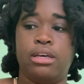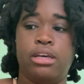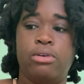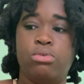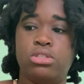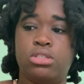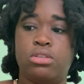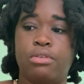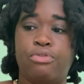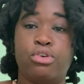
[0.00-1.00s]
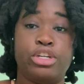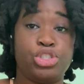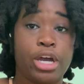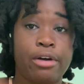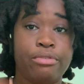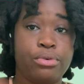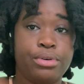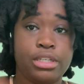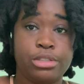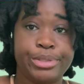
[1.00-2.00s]
It was for the travel
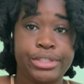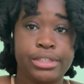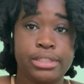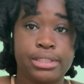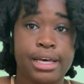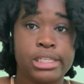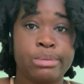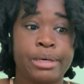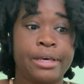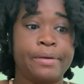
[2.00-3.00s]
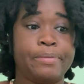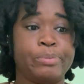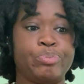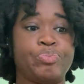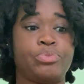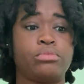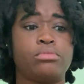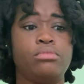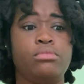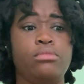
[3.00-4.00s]
experience aspect.
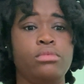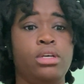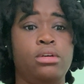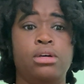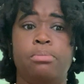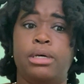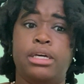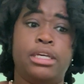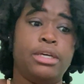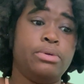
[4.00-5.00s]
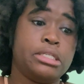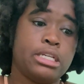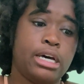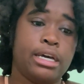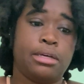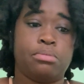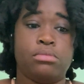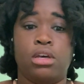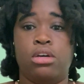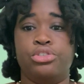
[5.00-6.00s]
But he was like,
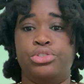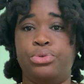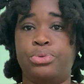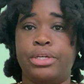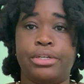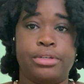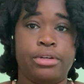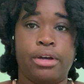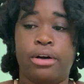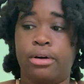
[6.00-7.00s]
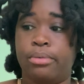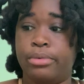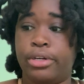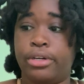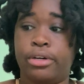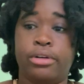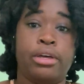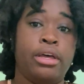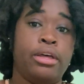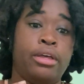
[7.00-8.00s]
do it, girl.
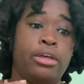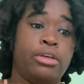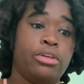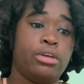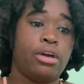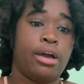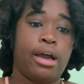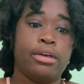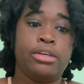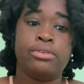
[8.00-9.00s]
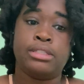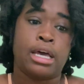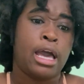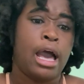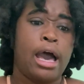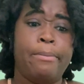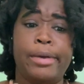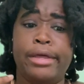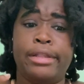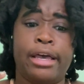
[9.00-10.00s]
He was like, I
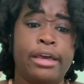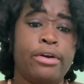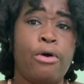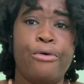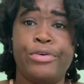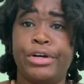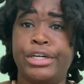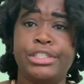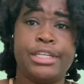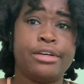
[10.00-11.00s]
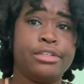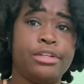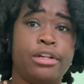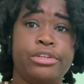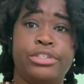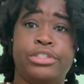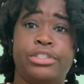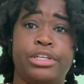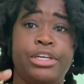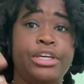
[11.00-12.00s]
made like over $100,000
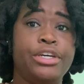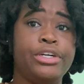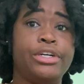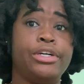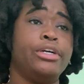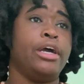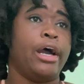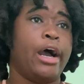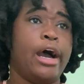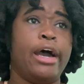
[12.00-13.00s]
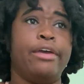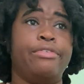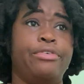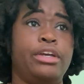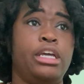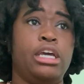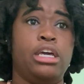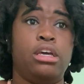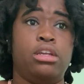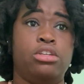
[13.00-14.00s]
a year. I
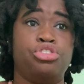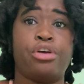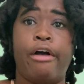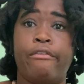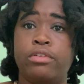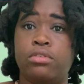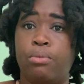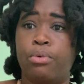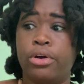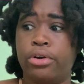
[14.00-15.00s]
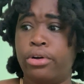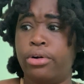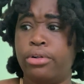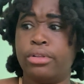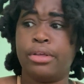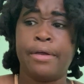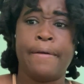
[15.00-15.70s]
freaking traveled the world.